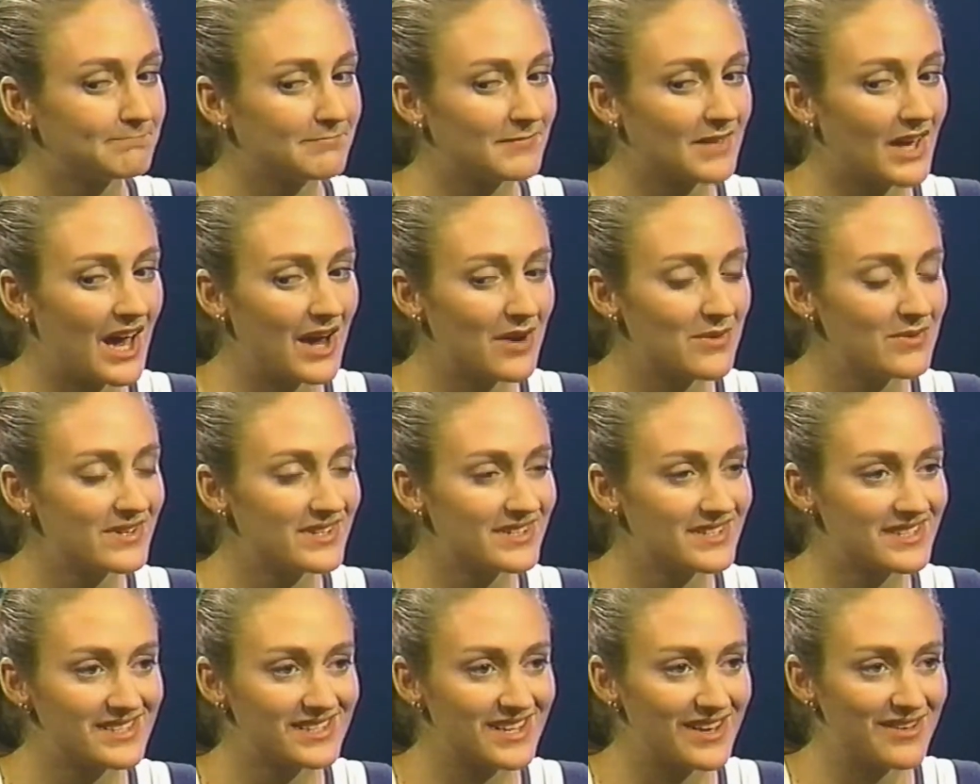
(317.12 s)
I
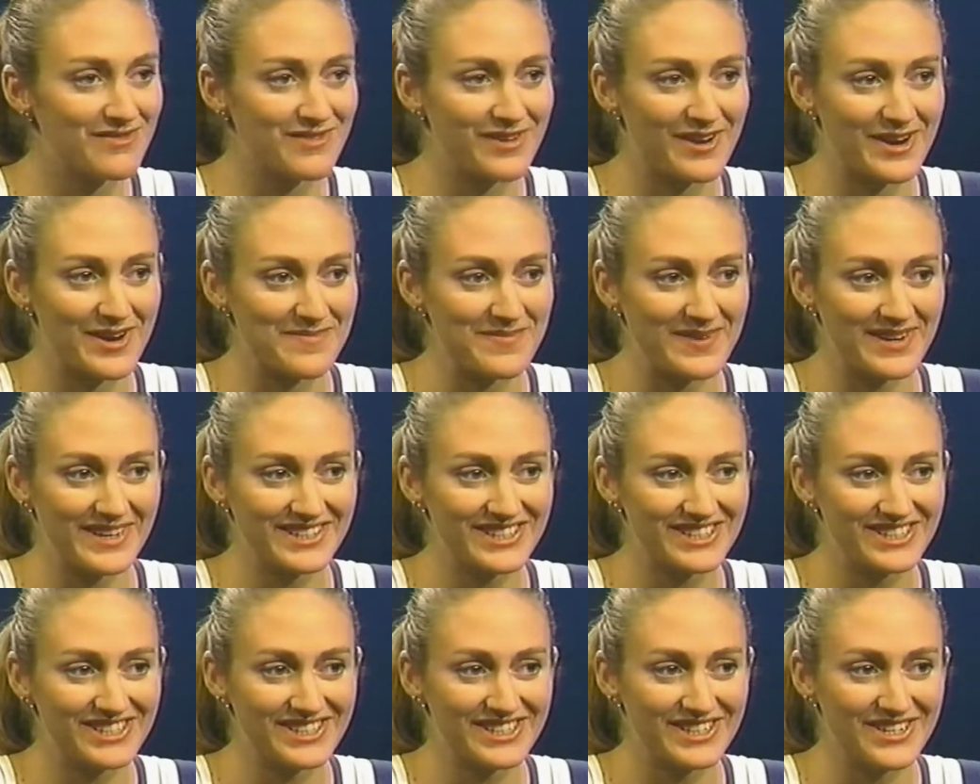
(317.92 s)
wouldn't say very
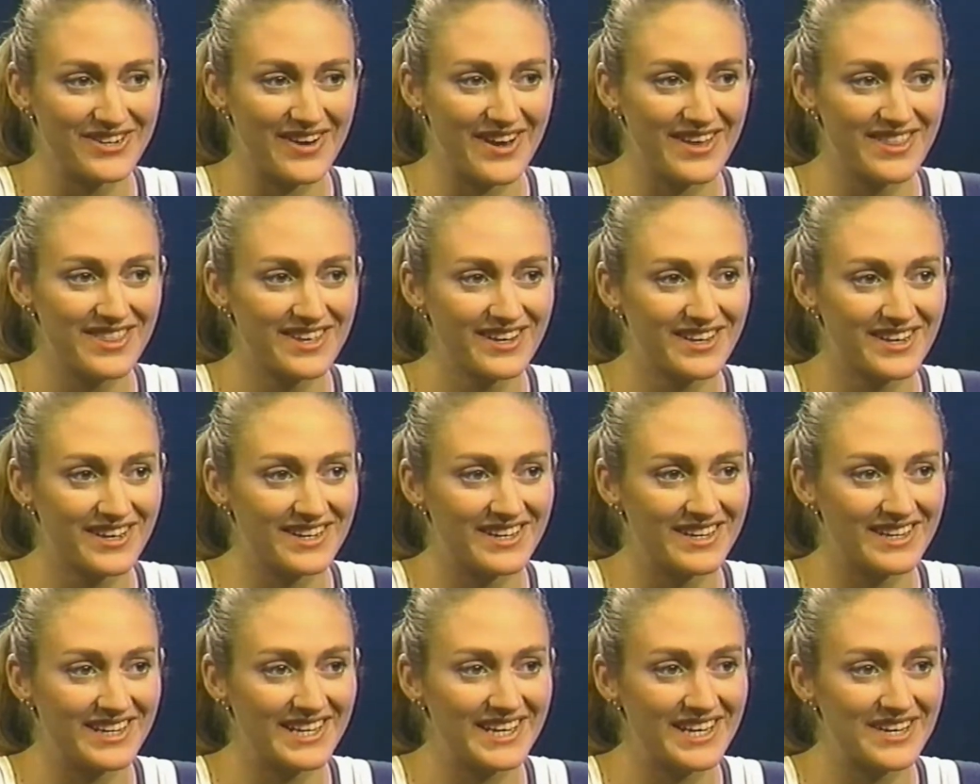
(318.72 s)
much. I think on
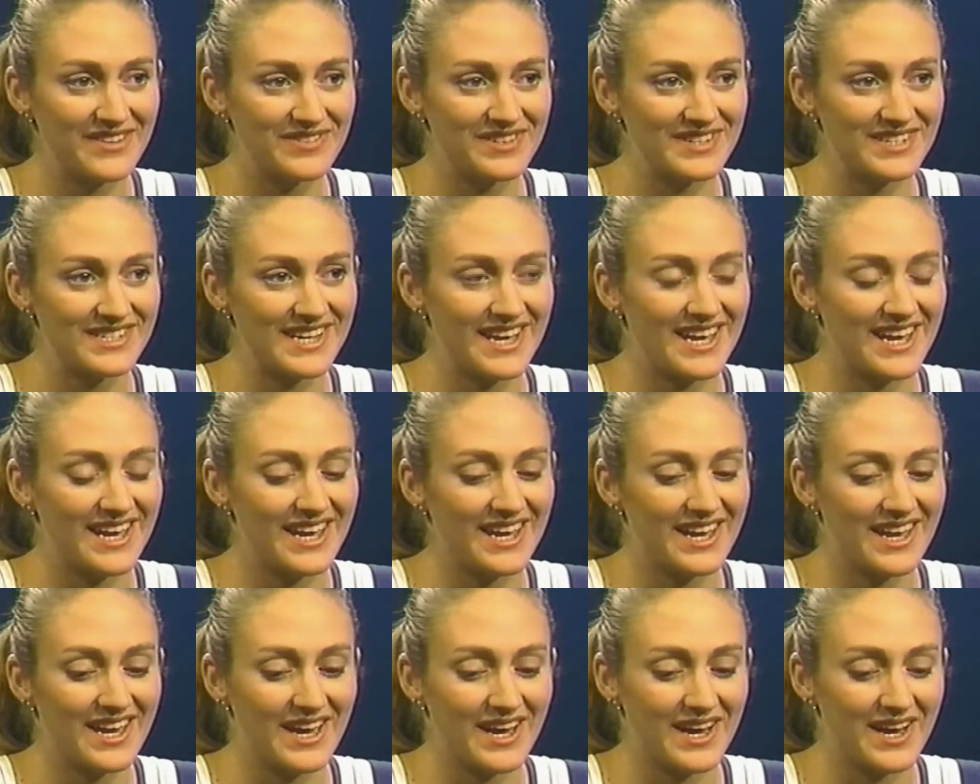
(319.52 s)
any given
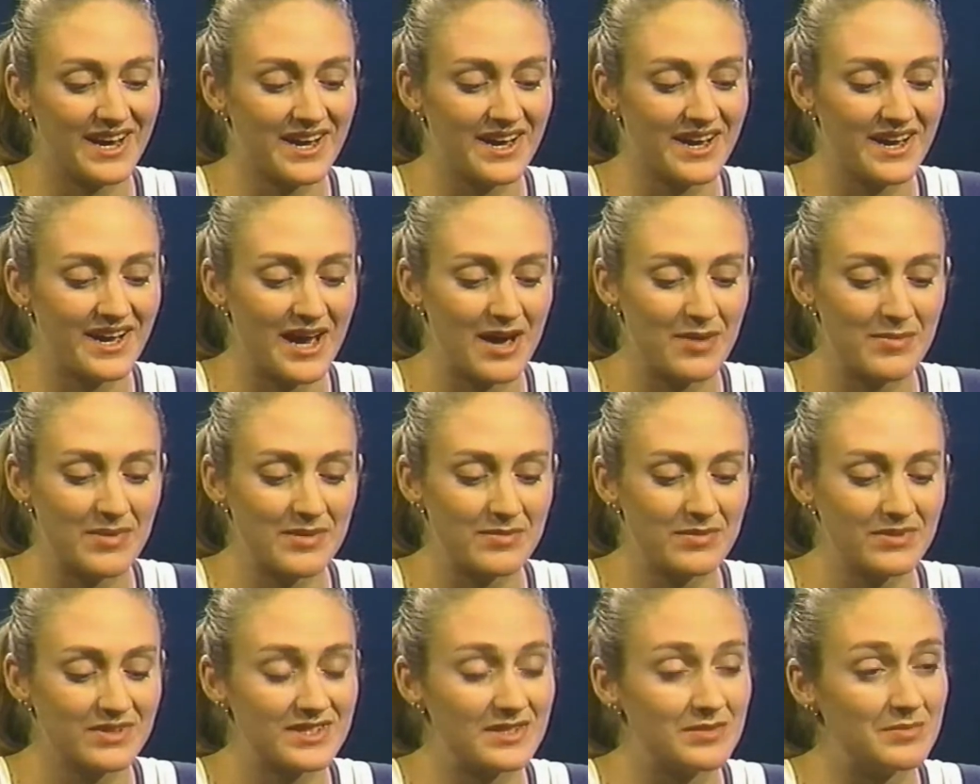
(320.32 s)
day, I'm
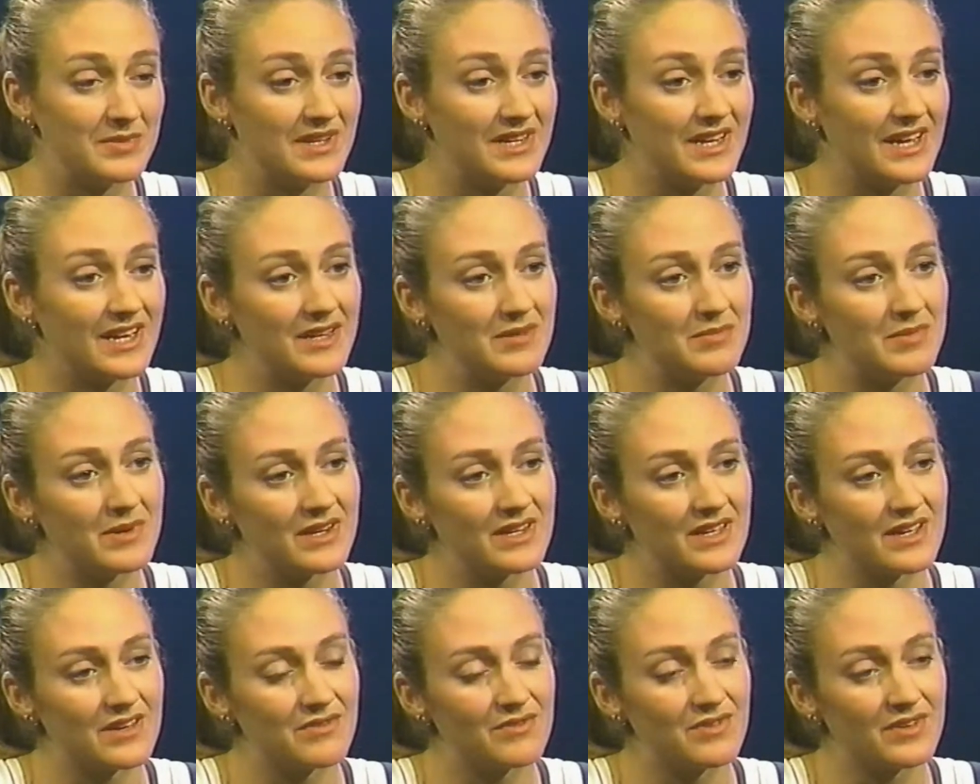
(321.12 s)
able to beat
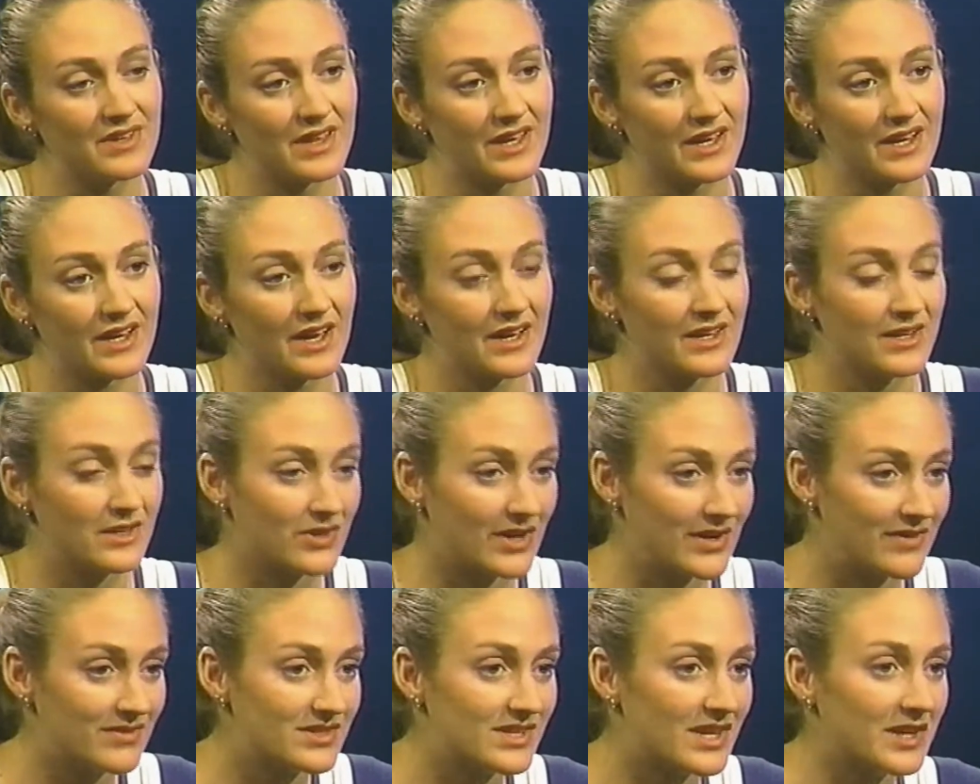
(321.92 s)
anybody. I feel like,
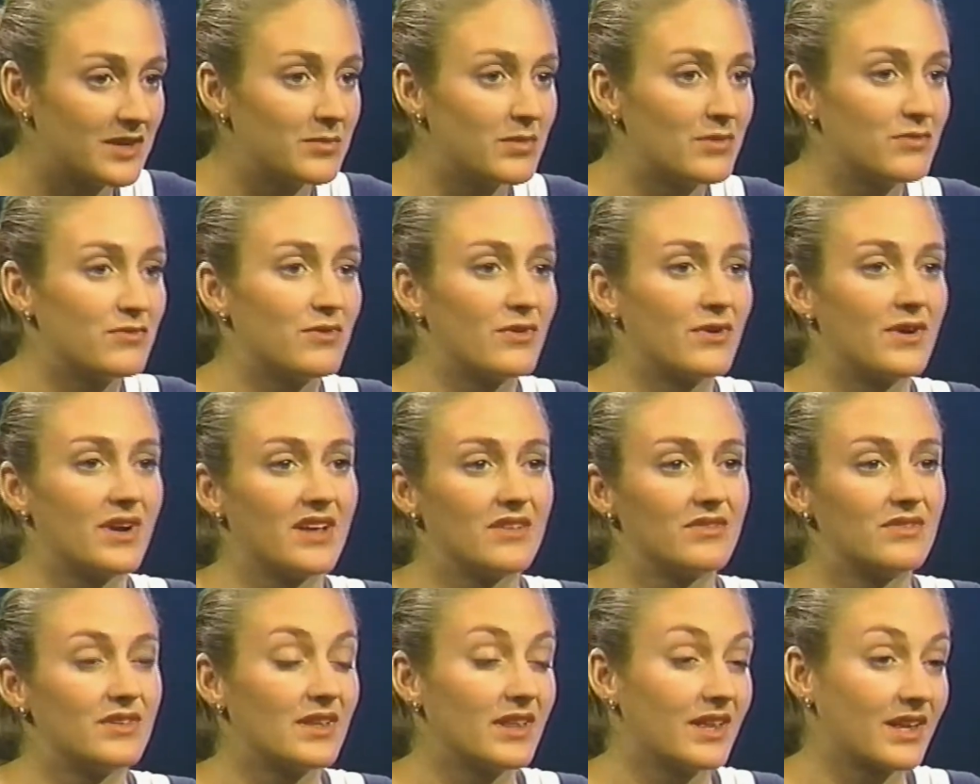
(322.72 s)
I've done it before, and I
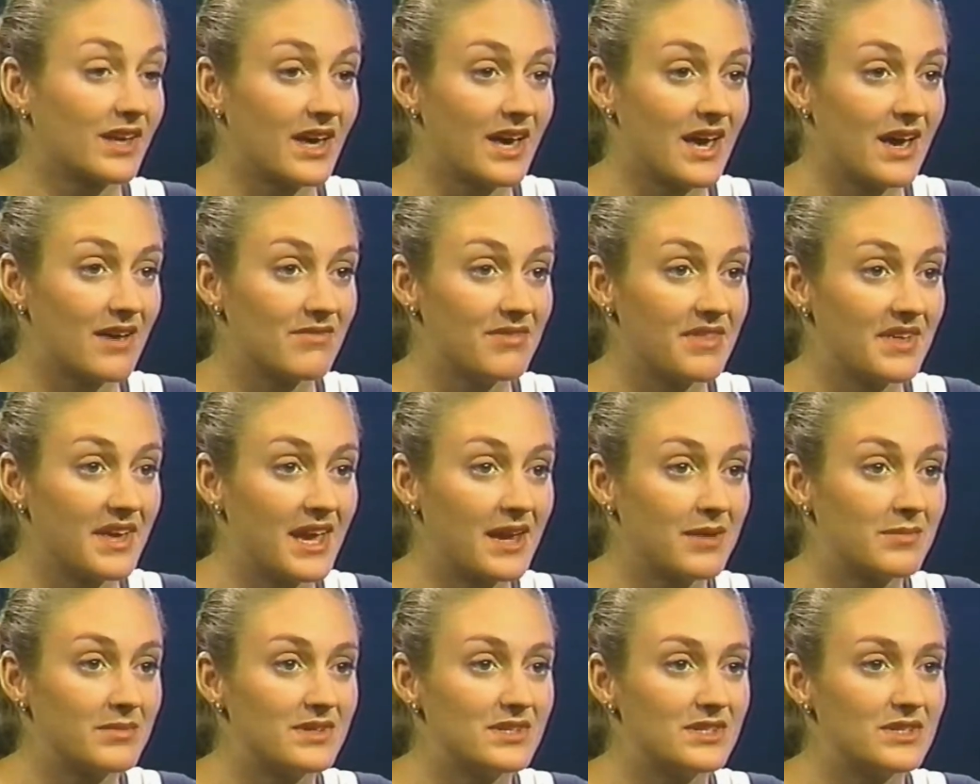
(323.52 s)
feel like I have the
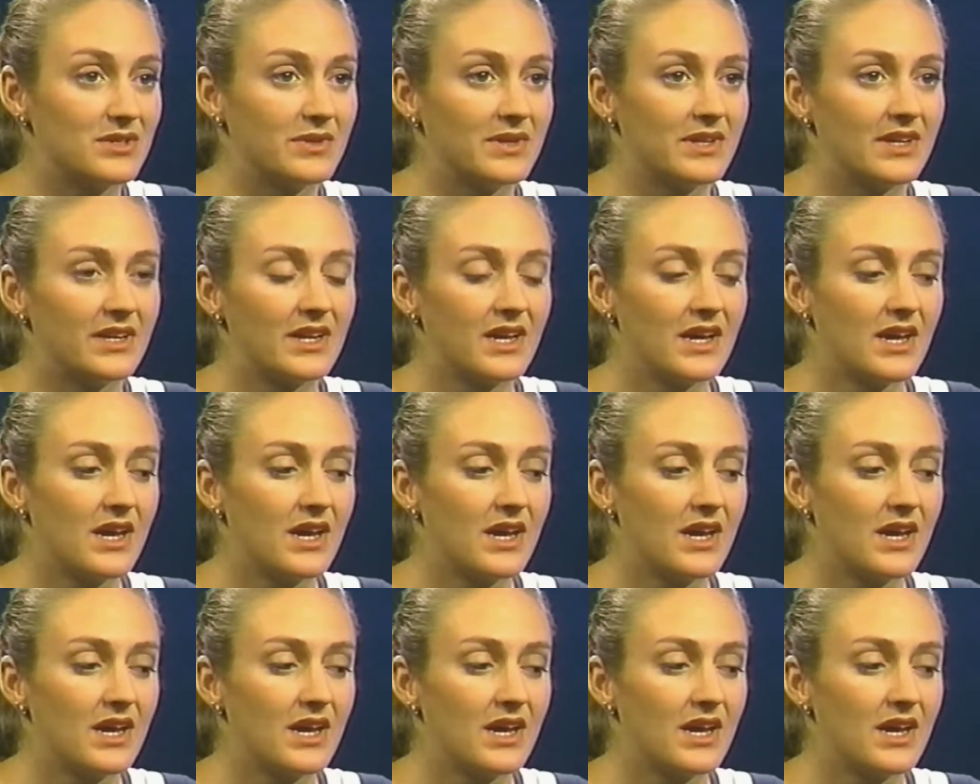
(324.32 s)
game to do it.